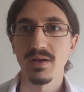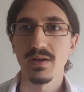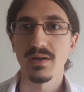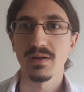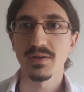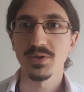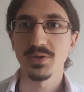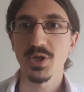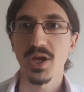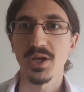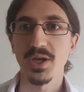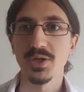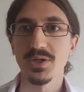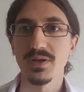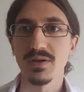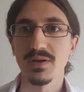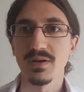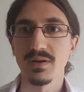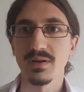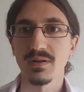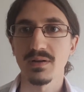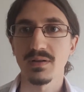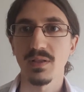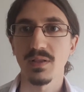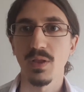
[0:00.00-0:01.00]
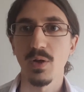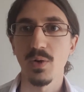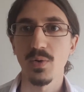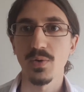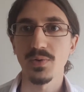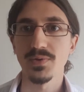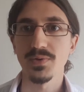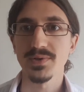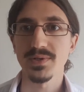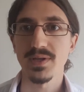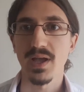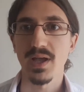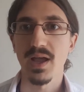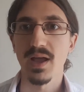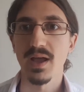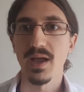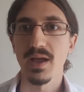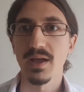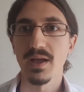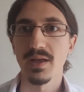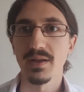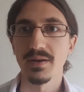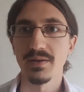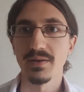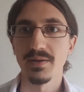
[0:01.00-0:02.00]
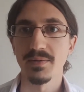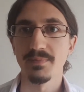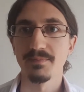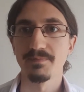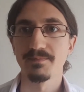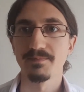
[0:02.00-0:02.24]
changing clothes, and